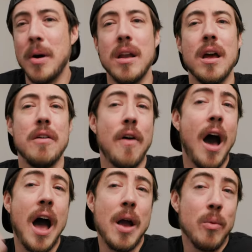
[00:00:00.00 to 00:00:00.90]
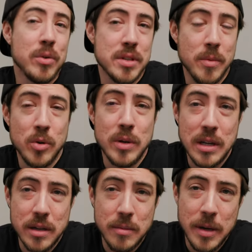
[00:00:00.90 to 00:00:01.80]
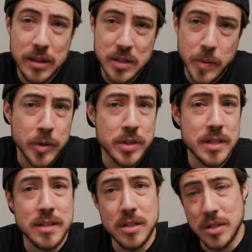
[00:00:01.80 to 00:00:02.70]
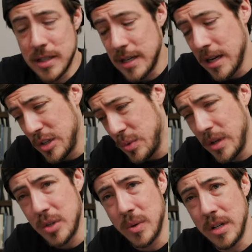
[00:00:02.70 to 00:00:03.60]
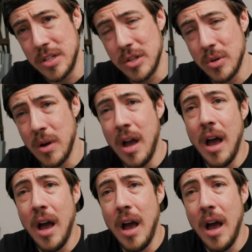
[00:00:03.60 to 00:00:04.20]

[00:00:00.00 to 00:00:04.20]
But if I were someone who needed to make this purchase decision today in 2022,